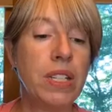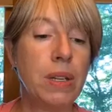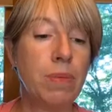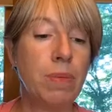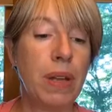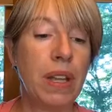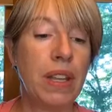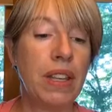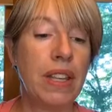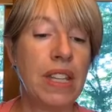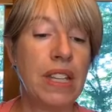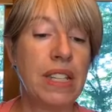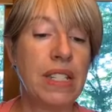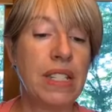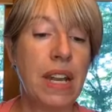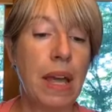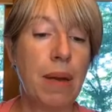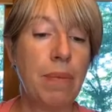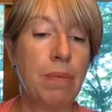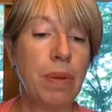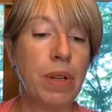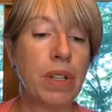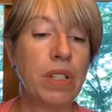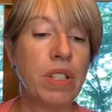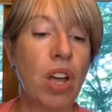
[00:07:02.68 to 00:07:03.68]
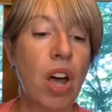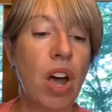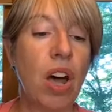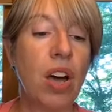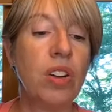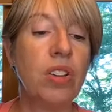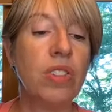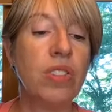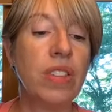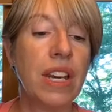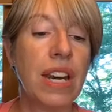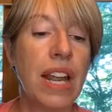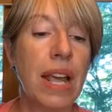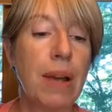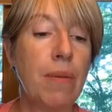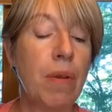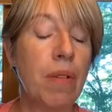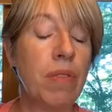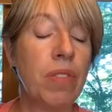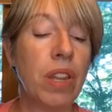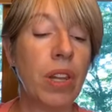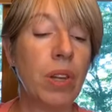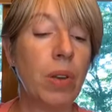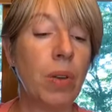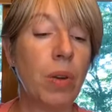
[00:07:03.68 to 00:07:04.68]
to build this temple to honor the name
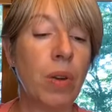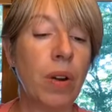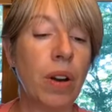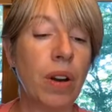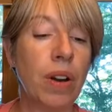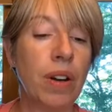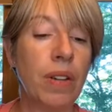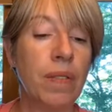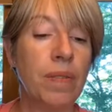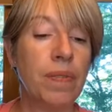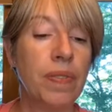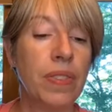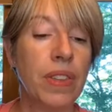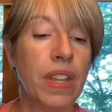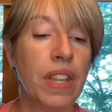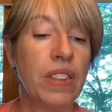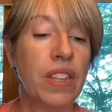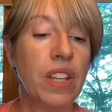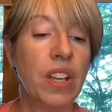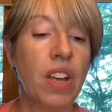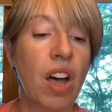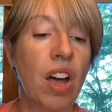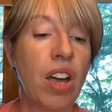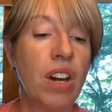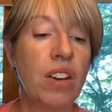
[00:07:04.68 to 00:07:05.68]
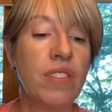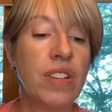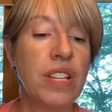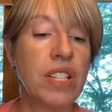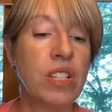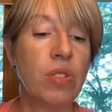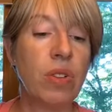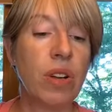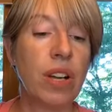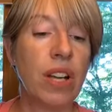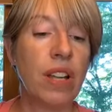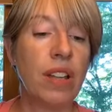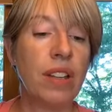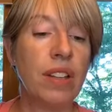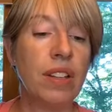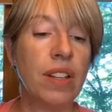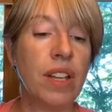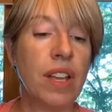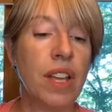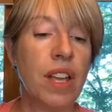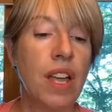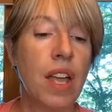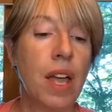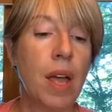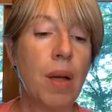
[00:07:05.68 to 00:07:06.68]
of the Lord, the God of Israel.
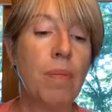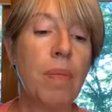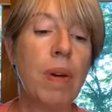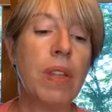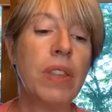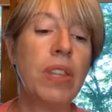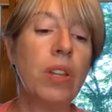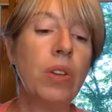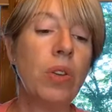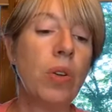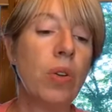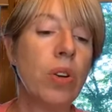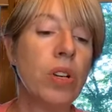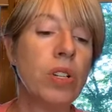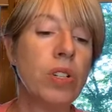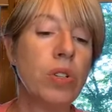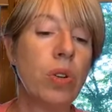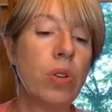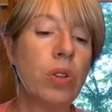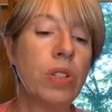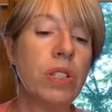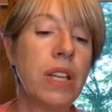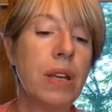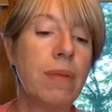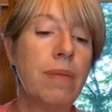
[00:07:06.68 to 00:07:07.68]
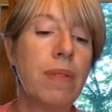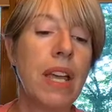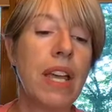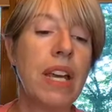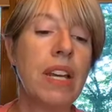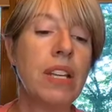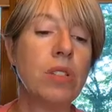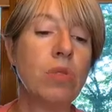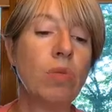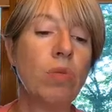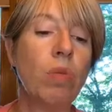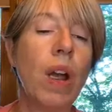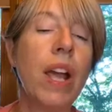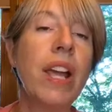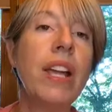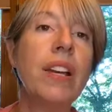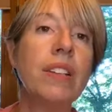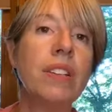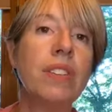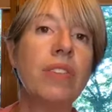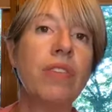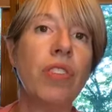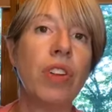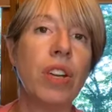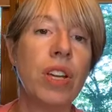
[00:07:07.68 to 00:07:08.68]
But the Lord told him, 'It is right
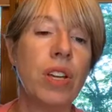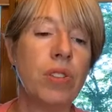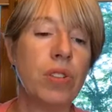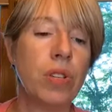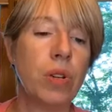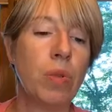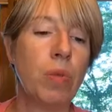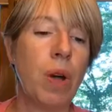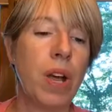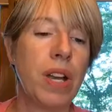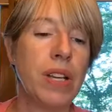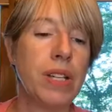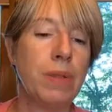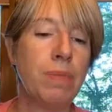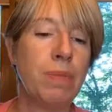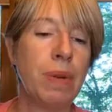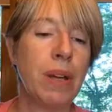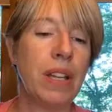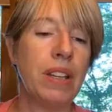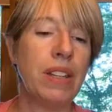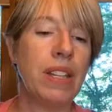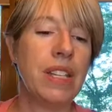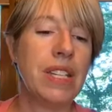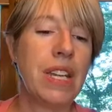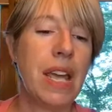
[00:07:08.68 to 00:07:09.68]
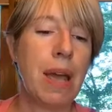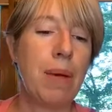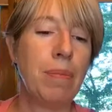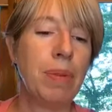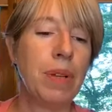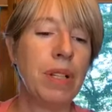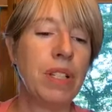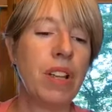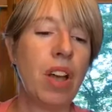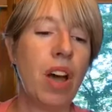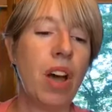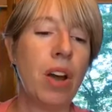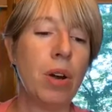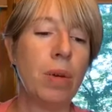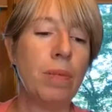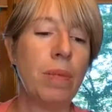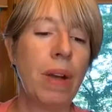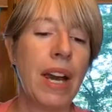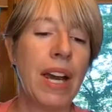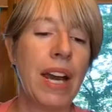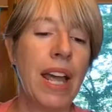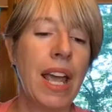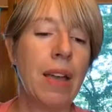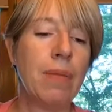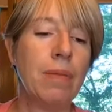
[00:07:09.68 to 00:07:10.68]
for you to want to build the temple to honor my
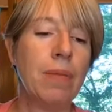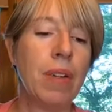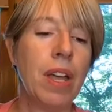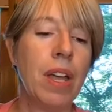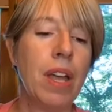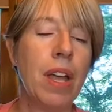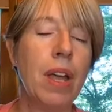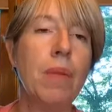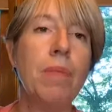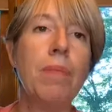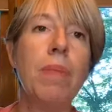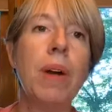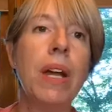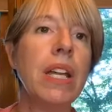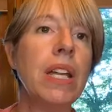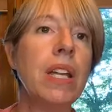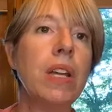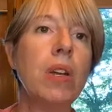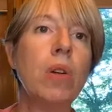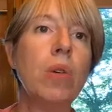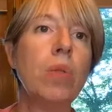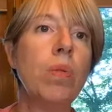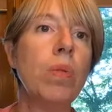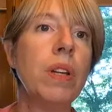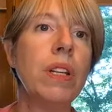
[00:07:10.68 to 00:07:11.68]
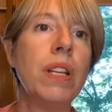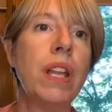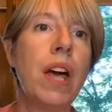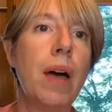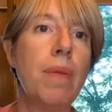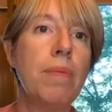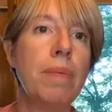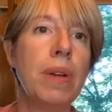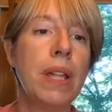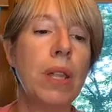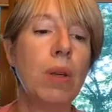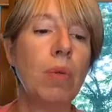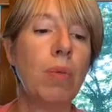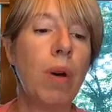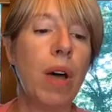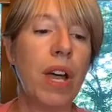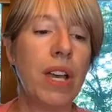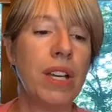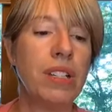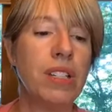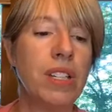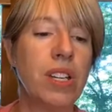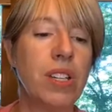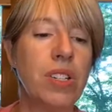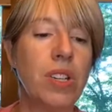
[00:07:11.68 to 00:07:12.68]
name, but you will not be the
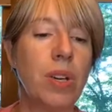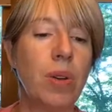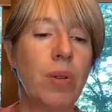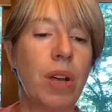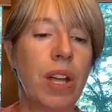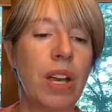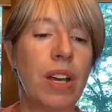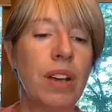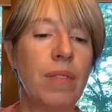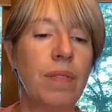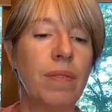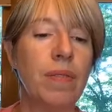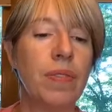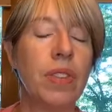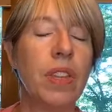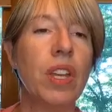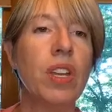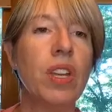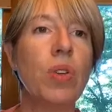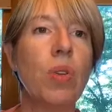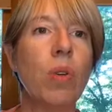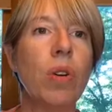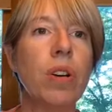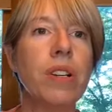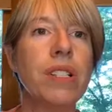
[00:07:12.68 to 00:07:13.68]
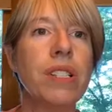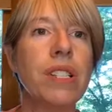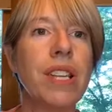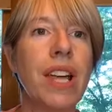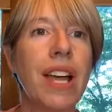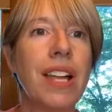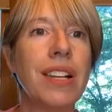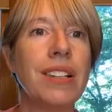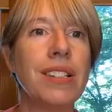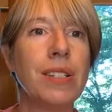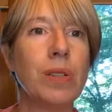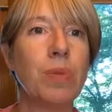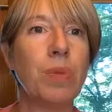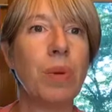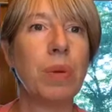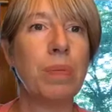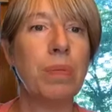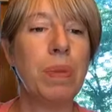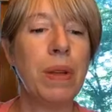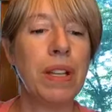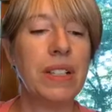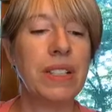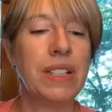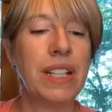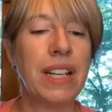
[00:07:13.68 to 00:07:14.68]
one to do it. Your sons will
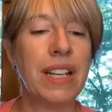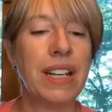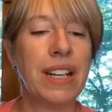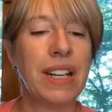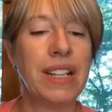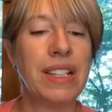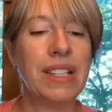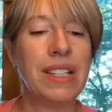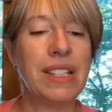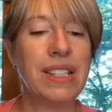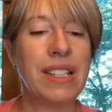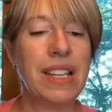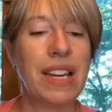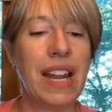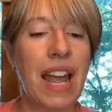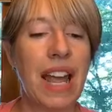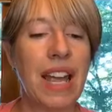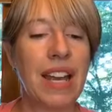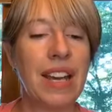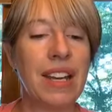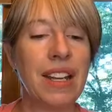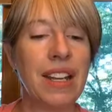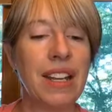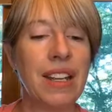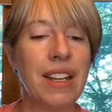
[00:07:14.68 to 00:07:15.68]
build it instead.'